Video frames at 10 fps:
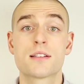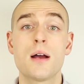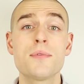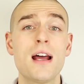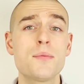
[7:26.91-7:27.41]

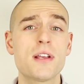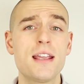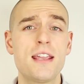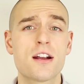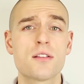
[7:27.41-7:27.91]
Sometimes
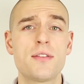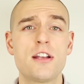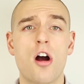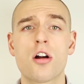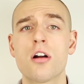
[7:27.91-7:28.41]
I hear that
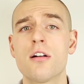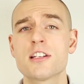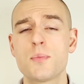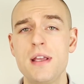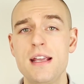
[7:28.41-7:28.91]
the
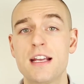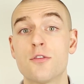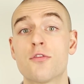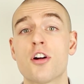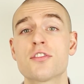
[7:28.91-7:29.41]
RRSP
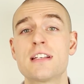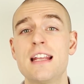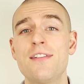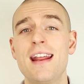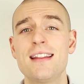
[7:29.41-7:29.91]
converts
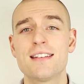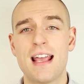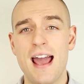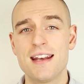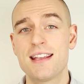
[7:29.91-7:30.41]
dividends
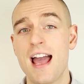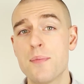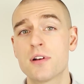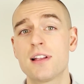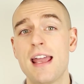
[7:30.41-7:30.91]
and
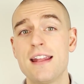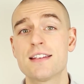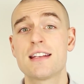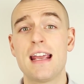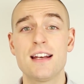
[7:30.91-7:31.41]
capital
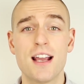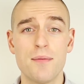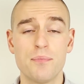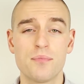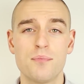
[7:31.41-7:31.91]
gains to
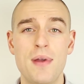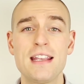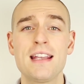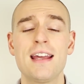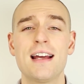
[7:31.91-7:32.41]
income,
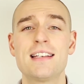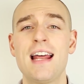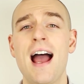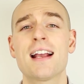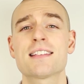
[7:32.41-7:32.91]
making it a
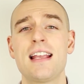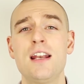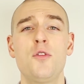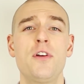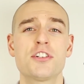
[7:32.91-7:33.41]

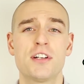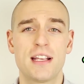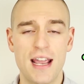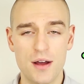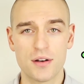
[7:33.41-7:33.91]
tax-inefficient
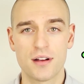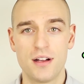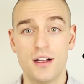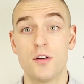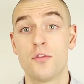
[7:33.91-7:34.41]
account.
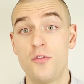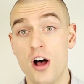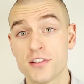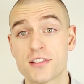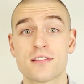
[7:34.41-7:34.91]

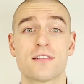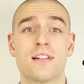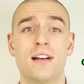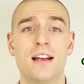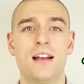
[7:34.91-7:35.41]
False.
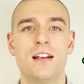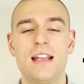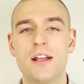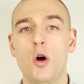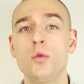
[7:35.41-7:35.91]

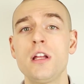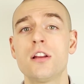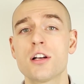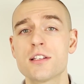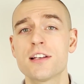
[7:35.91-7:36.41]
It only
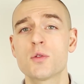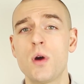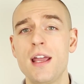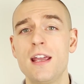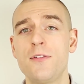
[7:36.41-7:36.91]
looks this
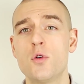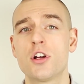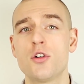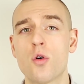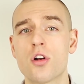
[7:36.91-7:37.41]
way if you
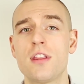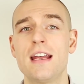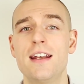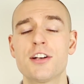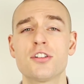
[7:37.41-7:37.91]
ignore
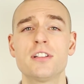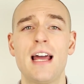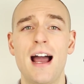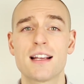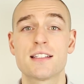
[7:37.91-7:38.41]
the initial
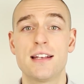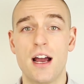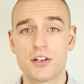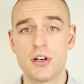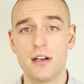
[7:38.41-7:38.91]
tax
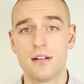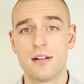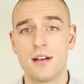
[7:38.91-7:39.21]
deduction.